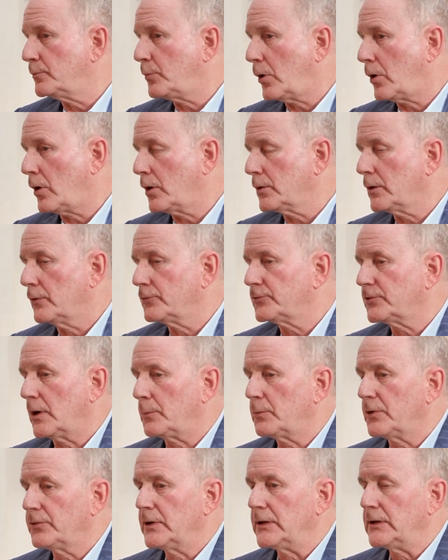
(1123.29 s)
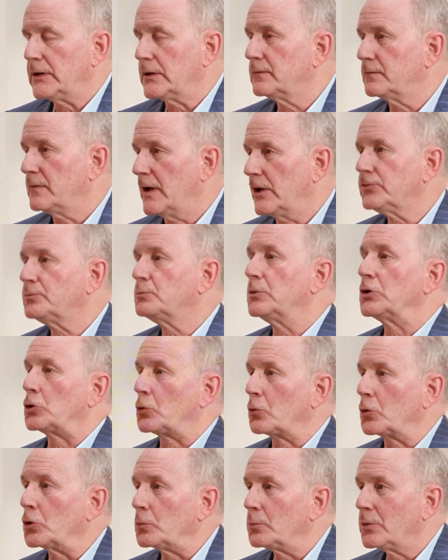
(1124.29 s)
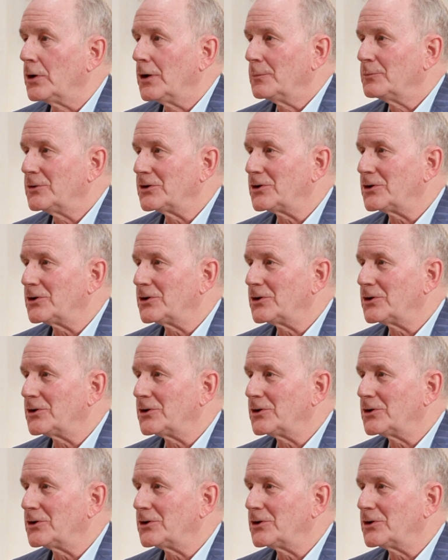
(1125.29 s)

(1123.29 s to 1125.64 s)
part of some of the investment group,